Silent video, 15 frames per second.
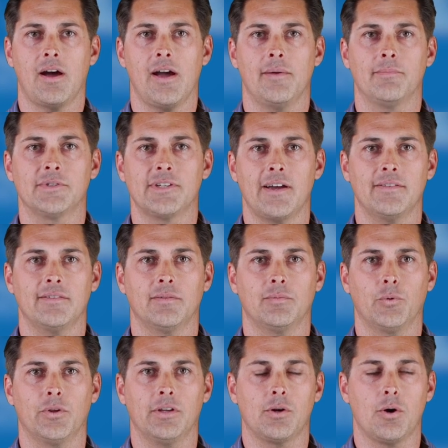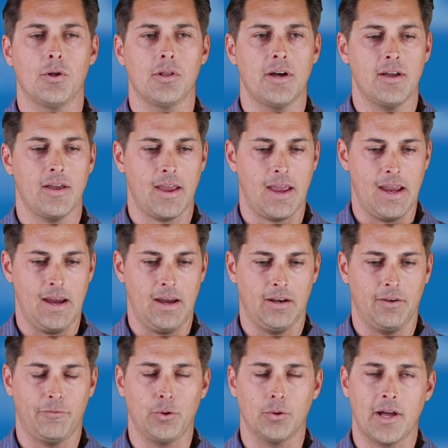I'm Tyson with Ecola, and
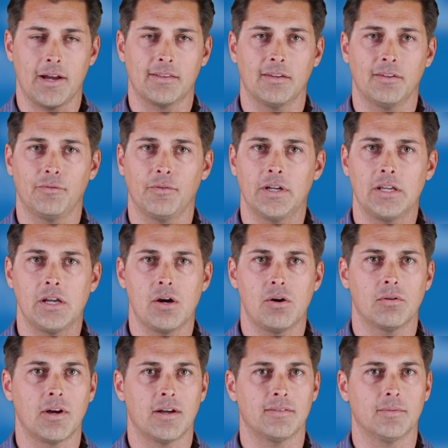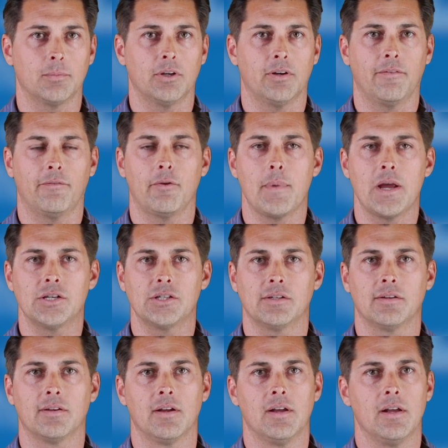if you like this video, got some good
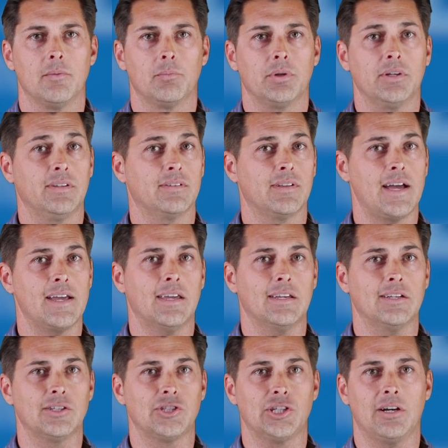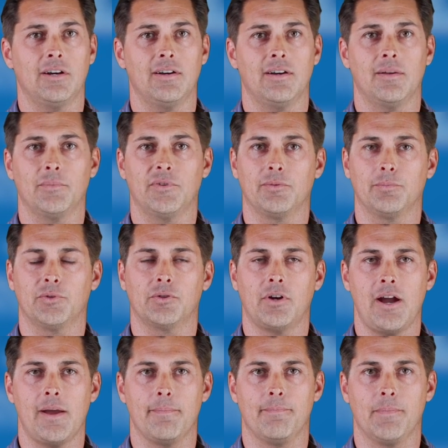information, please like it, share it, and
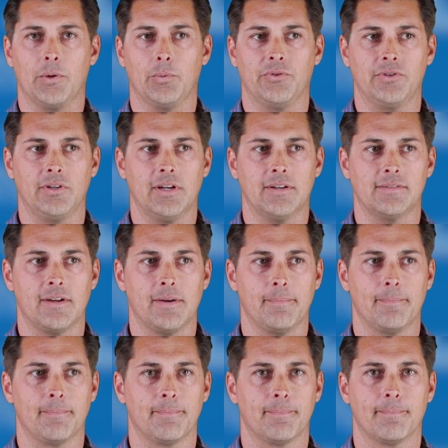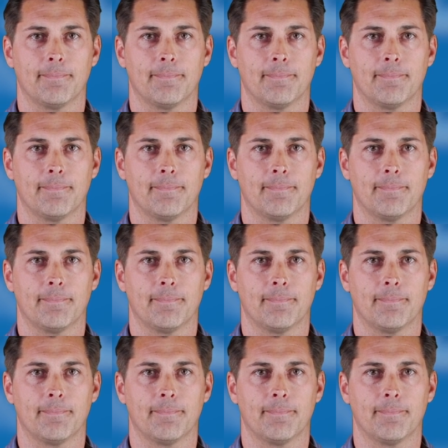subscribe, and we'll see you next time.